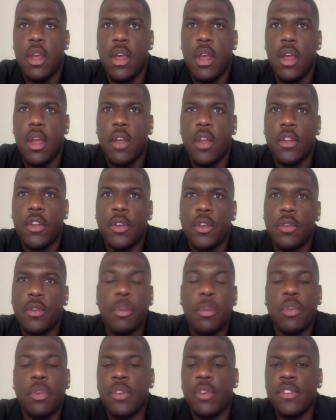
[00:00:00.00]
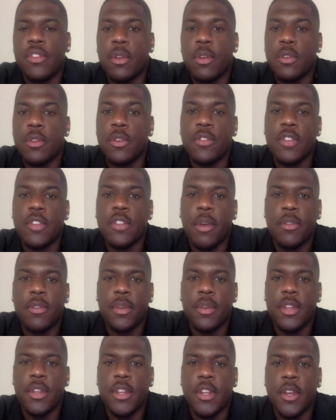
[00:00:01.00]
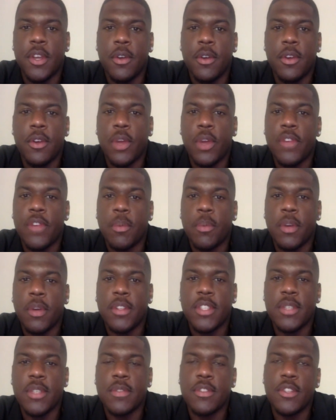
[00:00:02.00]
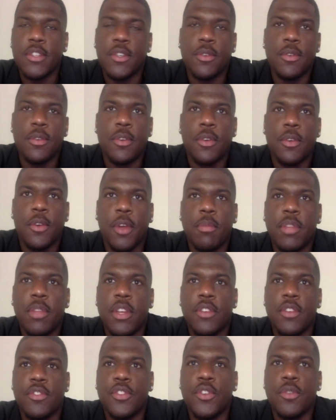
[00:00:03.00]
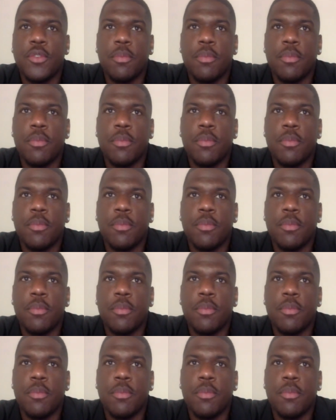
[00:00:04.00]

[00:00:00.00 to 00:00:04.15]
I don't know, me win some and lose some. That's what, great football teams do, great players do.